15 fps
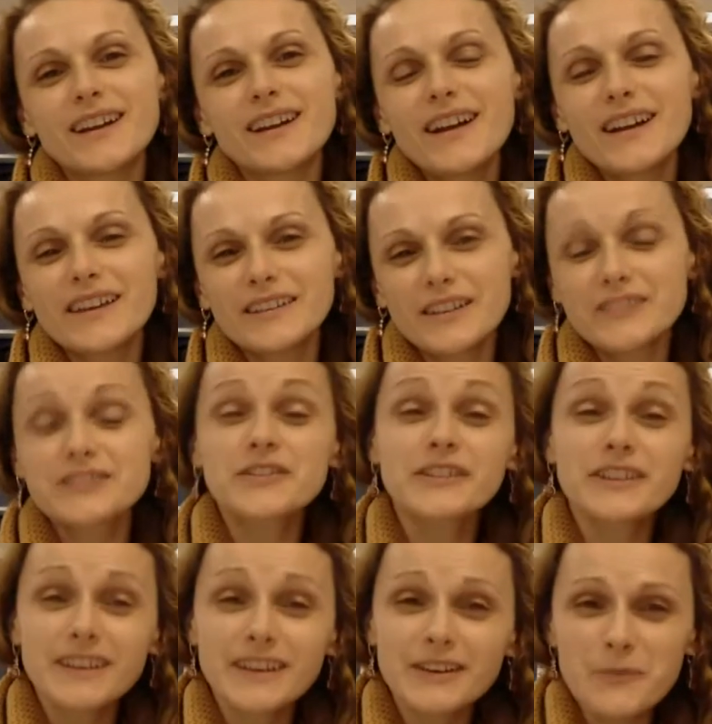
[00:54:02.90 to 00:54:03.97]
and it
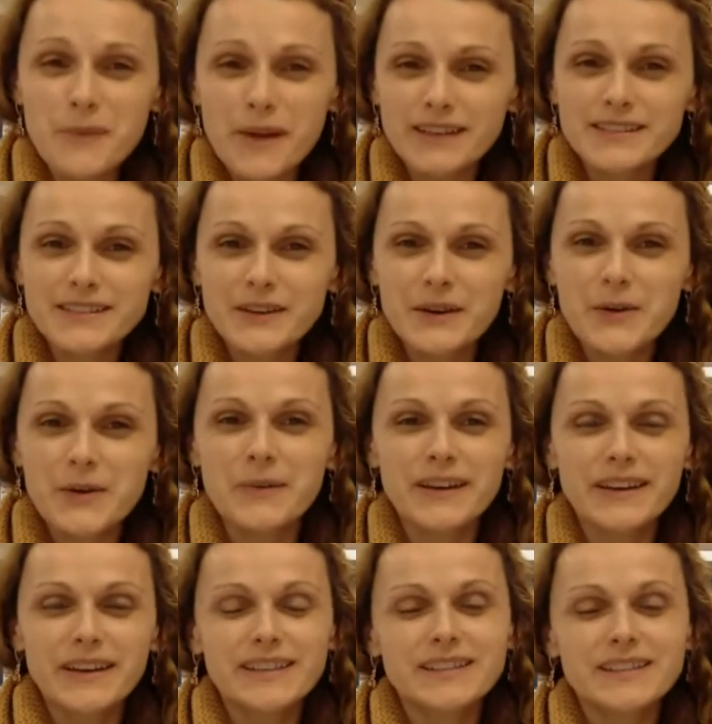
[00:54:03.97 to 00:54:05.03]
started in New Mexico,
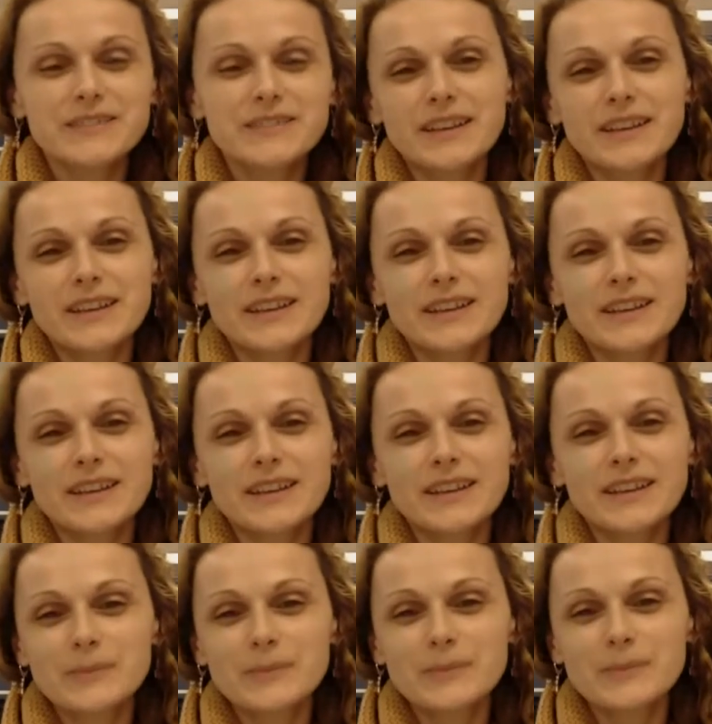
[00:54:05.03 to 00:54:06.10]
but it's really
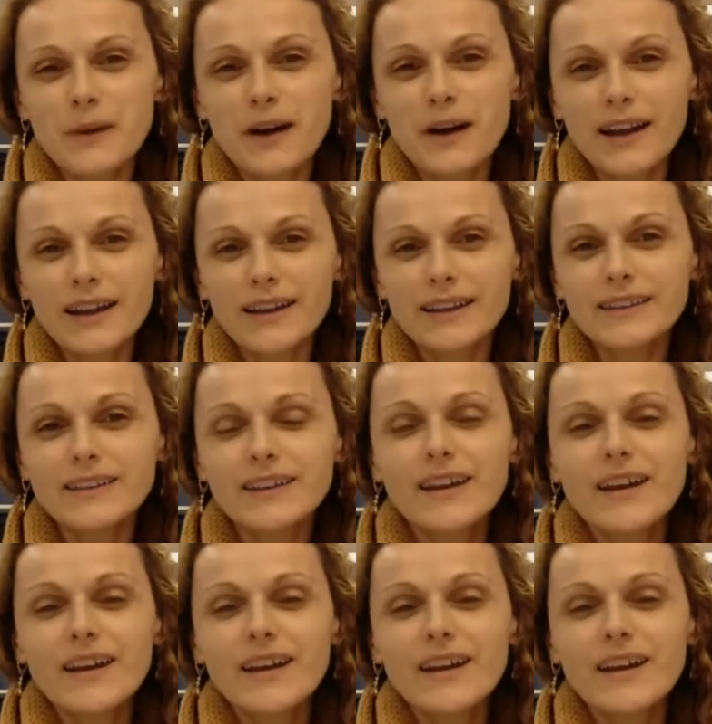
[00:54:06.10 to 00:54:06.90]
expanding worldwide.